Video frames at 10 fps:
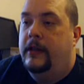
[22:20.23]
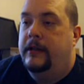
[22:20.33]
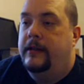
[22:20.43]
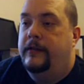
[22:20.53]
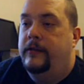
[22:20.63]
Like
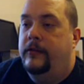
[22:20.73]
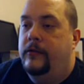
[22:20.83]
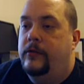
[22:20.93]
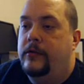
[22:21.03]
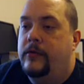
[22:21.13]
this is a
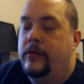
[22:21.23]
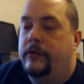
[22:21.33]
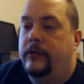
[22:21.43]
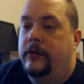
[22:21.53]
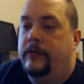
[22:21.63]
dual core
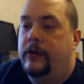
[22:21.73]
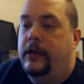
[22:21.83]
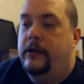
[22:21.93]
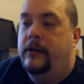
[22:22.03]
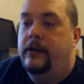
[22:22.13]
server
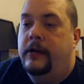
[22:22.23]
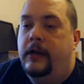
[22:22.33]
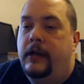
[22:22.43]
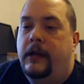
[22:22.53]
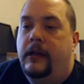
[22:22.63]
here,
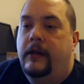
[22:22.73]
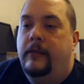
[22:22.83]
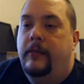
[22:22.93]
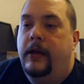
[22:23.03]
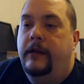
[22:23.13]

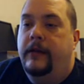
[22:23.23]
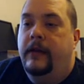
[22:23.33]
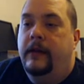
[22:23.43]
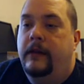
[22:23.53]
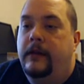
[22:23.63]
but
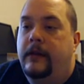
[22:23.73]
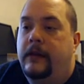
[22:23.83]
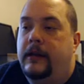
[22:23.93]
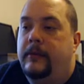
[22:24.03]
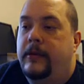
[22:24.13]

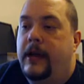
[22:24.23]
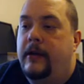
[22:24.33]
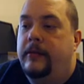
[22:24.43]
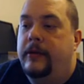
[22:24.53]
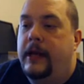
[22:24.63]
input
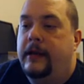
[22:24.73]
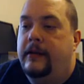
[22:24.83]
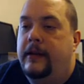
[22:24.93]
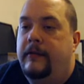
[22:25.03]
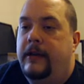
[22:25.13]
output
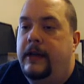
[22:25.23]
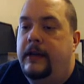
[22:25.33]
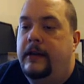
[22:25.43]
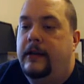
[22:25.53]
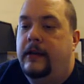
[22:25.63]

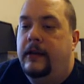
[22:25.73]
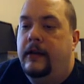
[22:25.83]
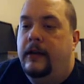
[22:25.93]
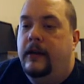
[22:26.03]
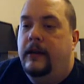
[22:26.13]
activity.
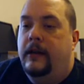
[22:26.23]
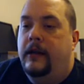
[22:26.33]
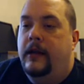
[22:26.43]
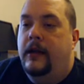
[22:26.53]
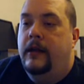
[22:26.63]

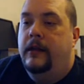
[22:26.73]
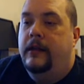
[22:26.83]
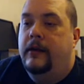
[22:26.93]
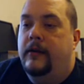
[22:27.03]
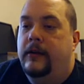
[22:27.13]

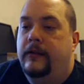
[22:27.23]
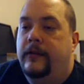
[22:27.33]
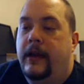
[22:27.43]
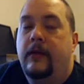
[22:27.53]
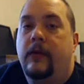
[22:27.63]
Here is
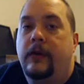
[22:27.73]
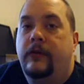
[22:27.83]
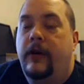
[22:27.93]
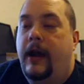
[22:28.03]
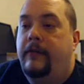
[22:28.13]
network
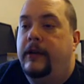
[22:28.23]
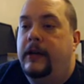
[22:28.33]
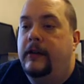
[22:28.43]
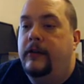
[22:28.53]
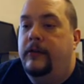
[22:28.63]
traffic
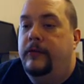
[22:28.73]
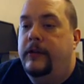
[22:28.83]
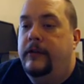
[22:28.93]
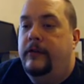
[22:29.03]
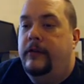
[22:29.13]
and
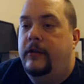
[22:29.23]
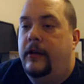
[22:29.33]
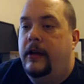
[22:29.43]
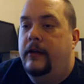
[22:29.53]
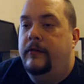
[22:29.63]
usage
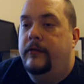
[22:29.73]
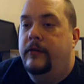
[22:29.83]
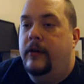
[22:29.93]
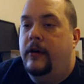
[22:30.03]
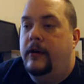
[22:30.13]

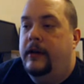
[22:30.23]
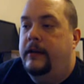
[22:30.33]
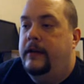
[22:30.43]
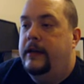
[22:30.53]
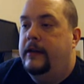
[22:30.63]
for our
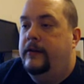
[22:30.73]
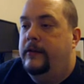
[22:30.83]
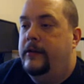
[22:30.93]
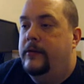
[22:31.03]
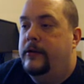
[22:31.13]

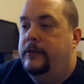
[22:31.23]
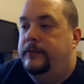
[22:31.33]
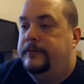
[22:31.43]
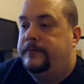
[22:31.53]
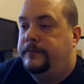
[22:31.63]
ETH0.